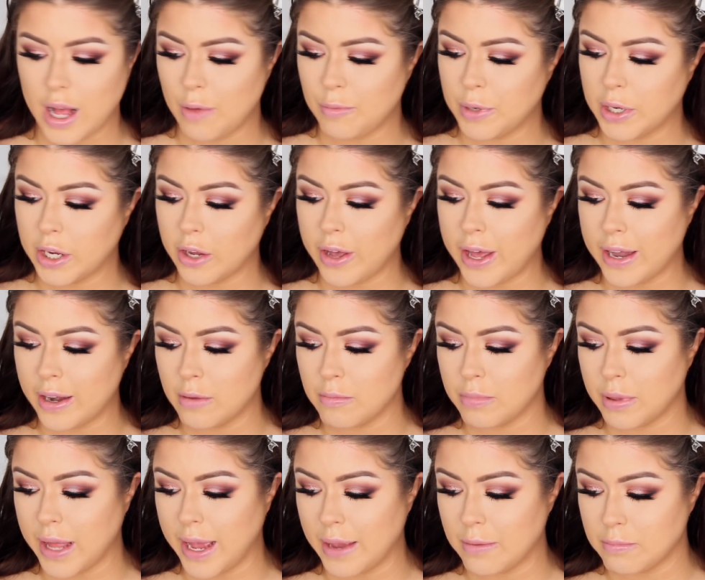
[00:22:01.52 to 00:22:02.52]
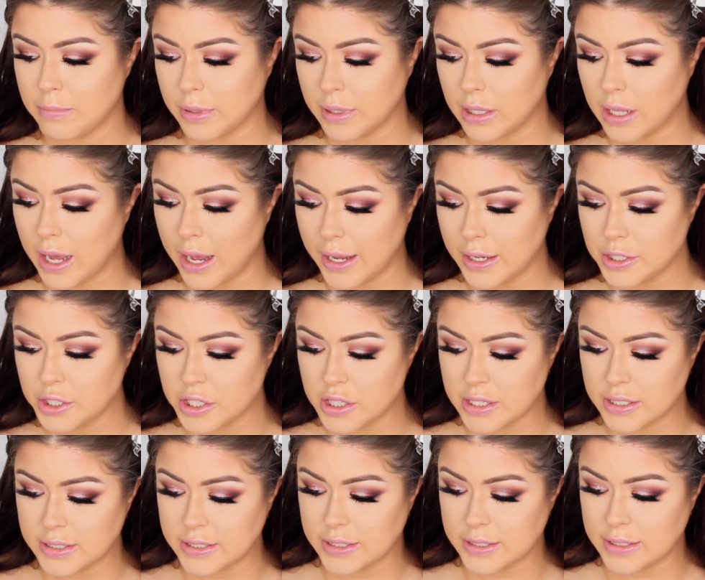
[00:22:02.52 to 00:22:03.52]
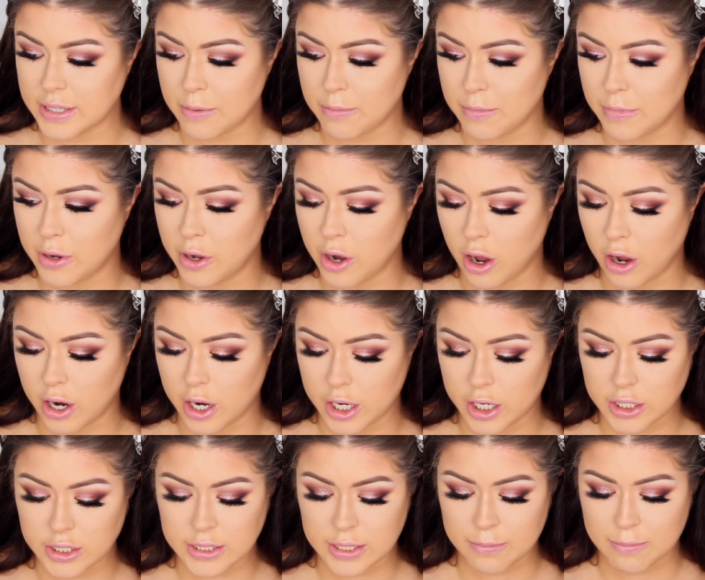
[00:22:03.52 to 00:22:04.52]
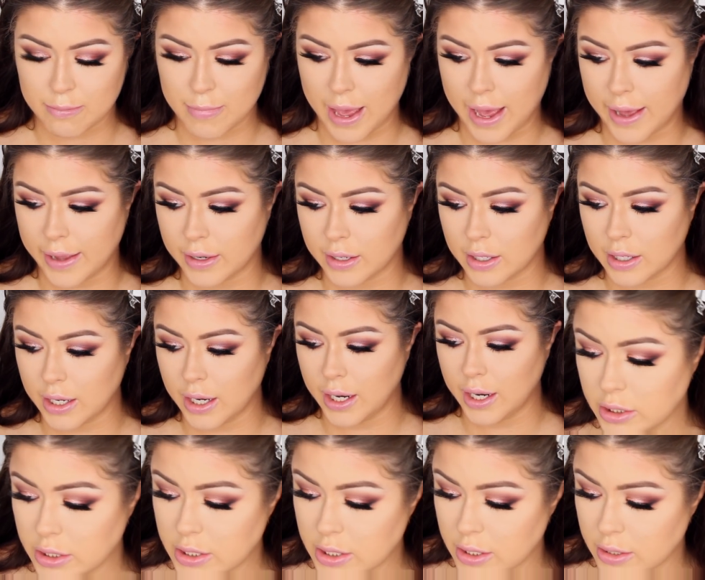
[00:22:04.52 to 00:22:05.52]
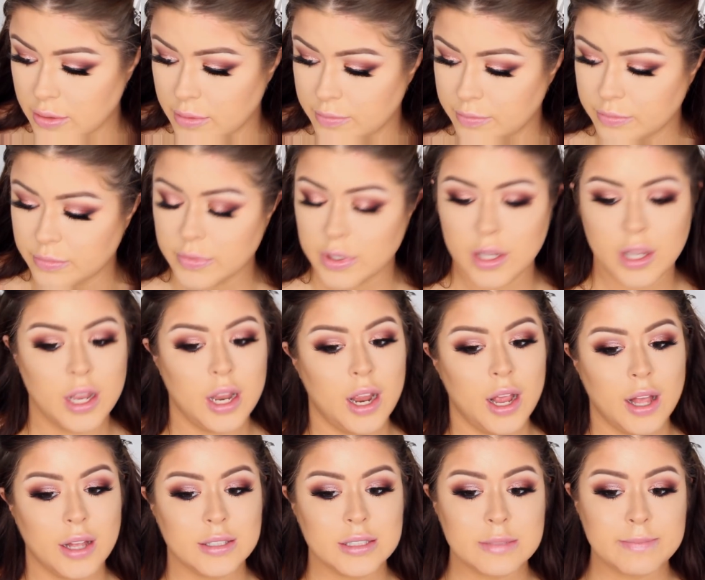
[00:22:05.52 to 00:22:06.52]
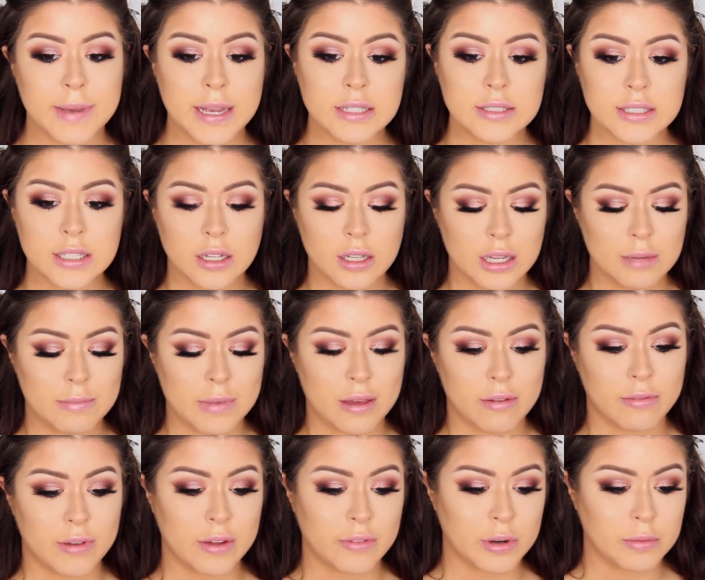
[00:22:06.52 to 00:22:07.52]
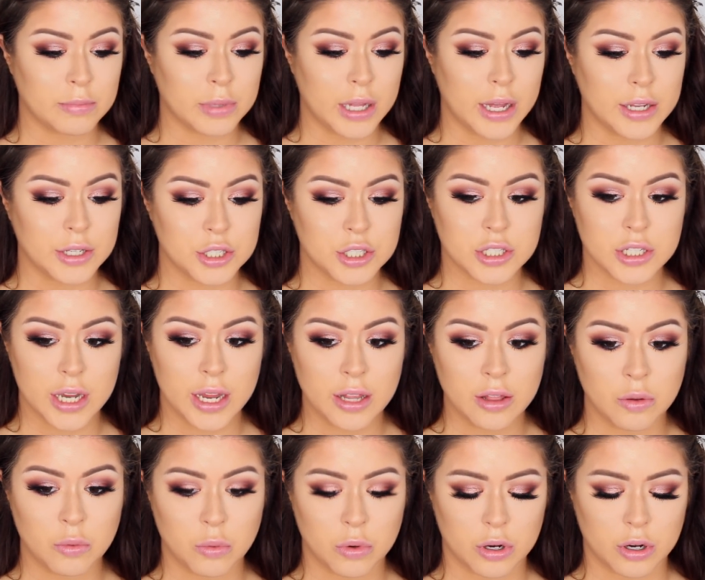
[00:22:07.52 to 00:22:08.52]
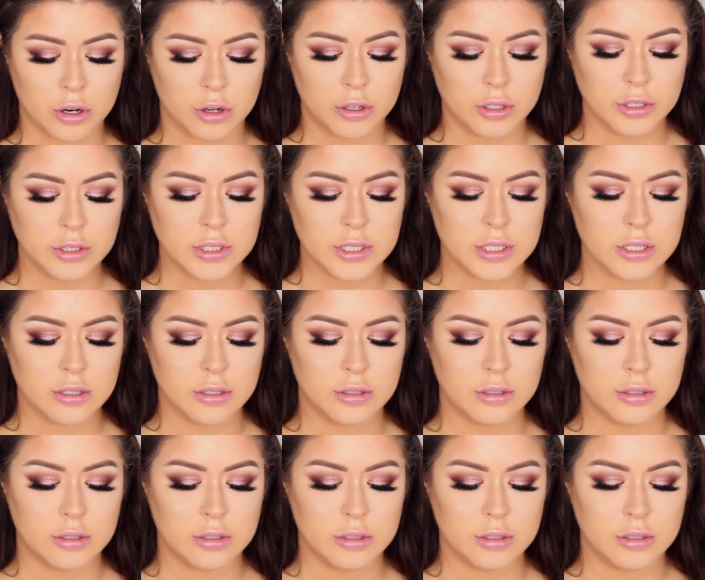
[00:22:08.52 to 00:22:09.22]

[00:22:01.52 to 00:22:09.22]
I'm gonna go ahead and apply blush. This is NARS Madly. It's basically my favorite blush in the world.